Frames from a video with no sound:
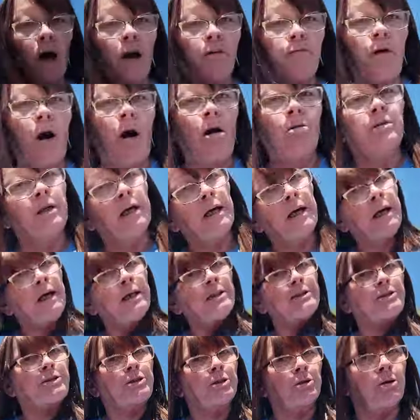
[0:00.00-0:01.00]
over on the
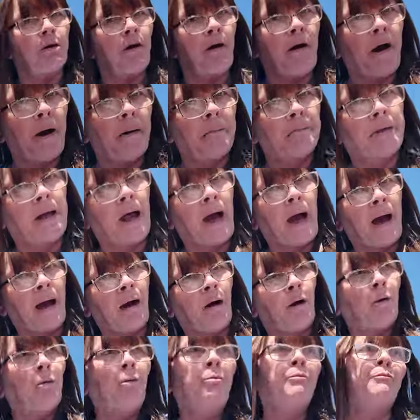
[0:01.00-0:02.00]
Instagram
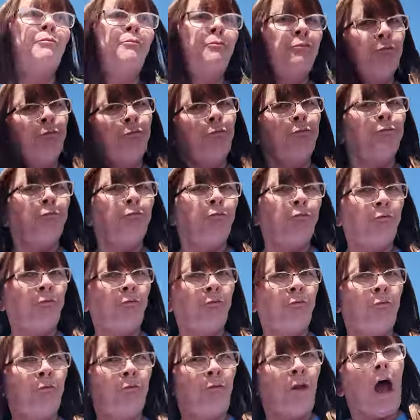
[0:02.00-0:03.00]
now.
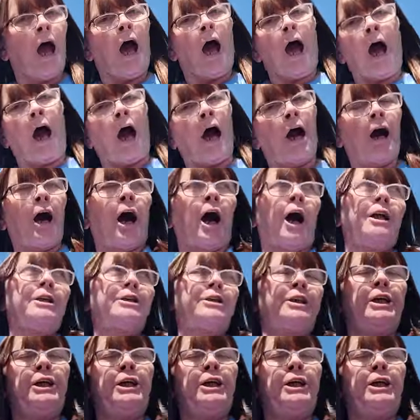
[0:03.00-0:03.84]
I got